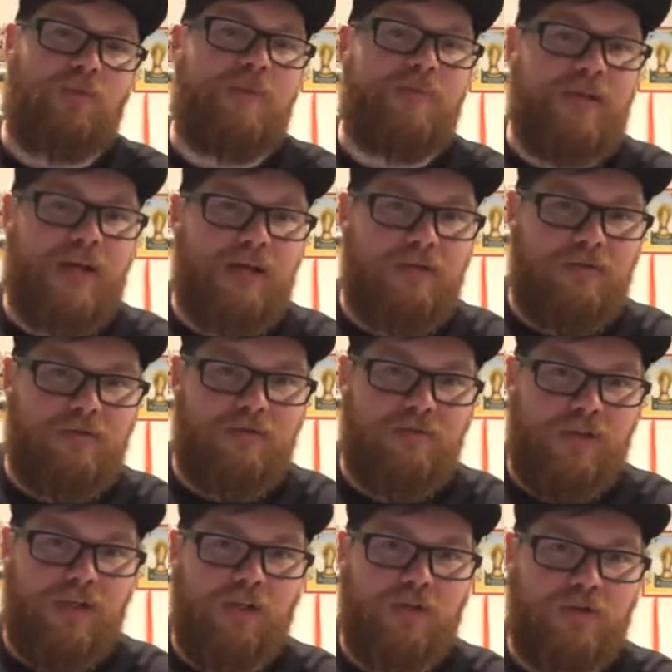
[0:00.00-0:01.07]
reptile
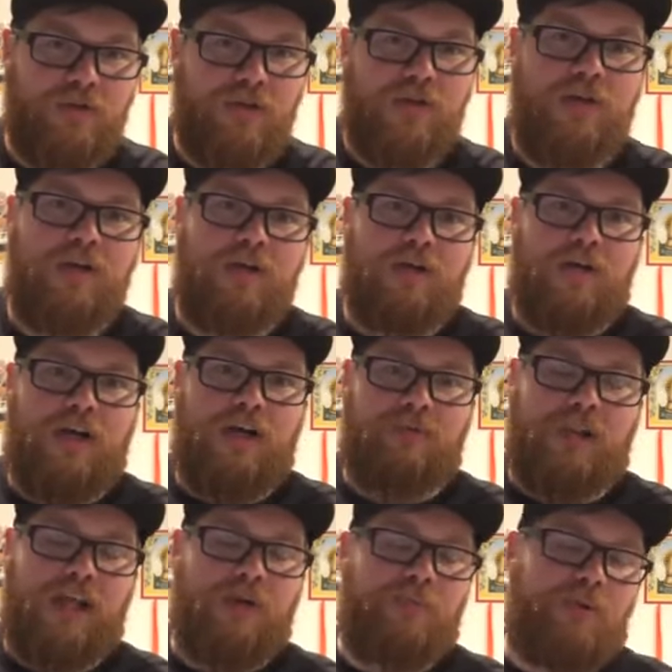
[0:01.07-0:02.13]
enclosure. A
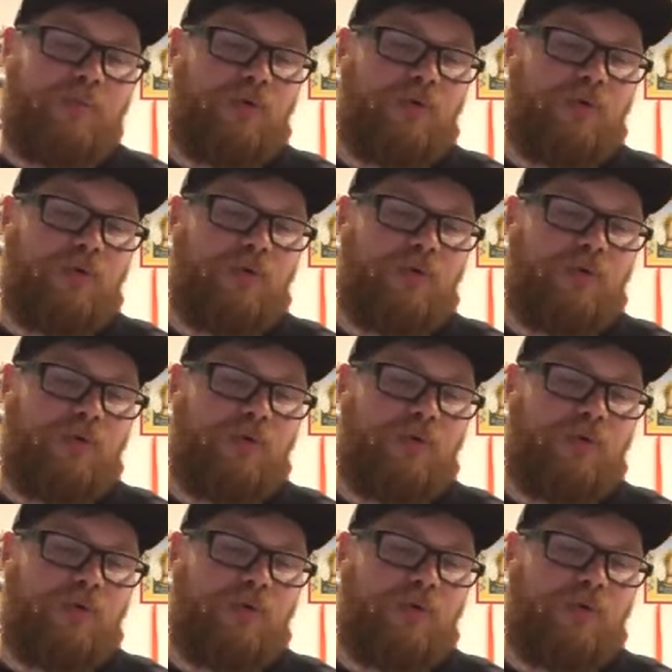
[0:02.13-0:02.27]
lot of people